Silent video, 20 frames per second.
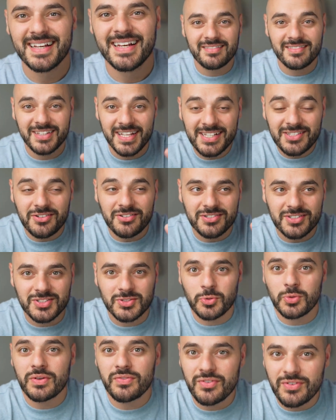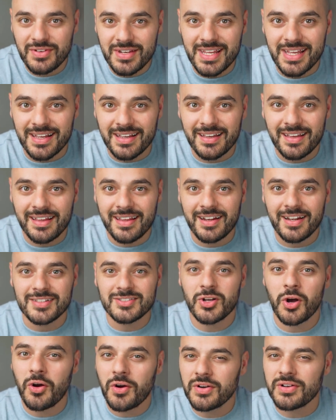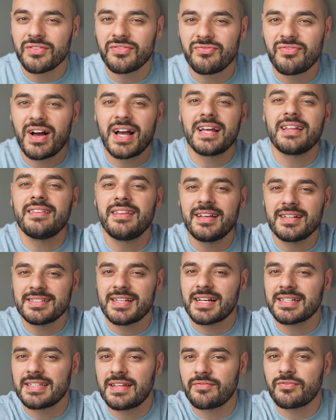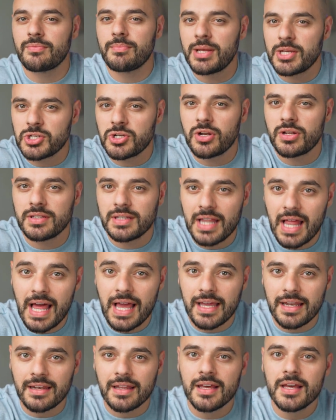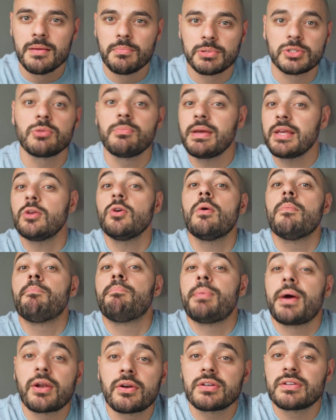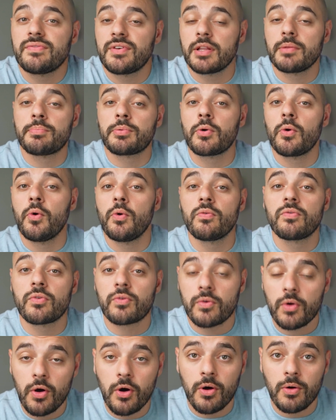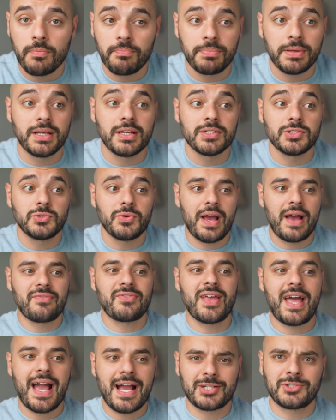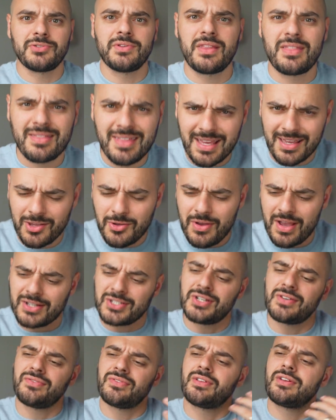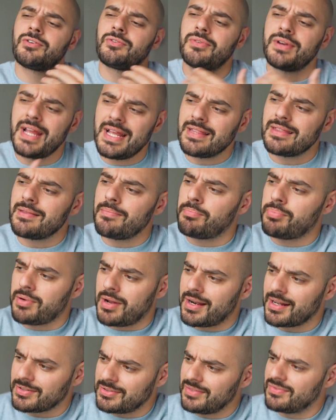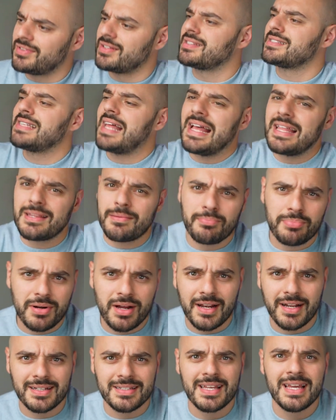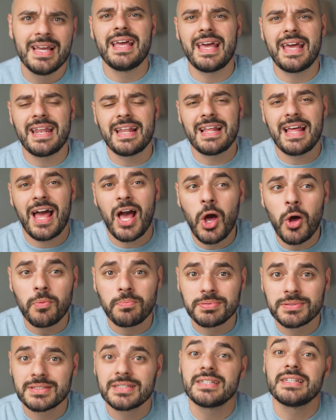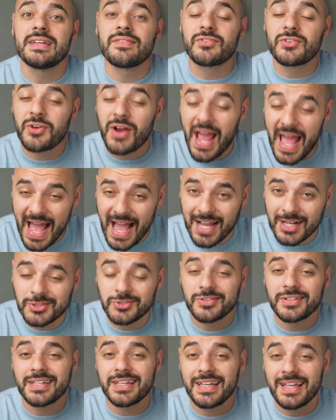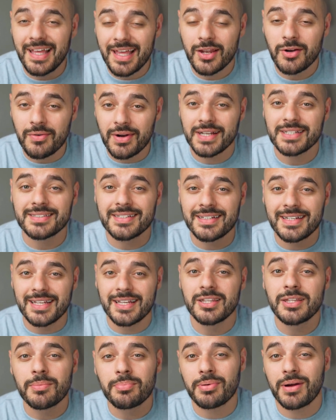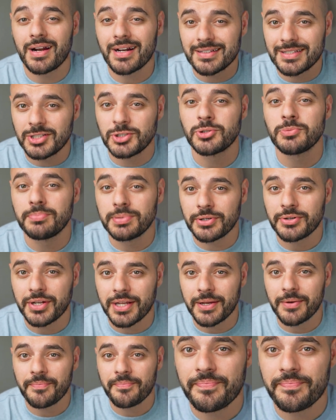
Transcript: These are sort of unique and it's hard to find the exact information online, but they'll make you a better developer overall because you have to actually think. You actually have to create the product, you have to design the product, and it helps if you're actually interested in the product that you're building.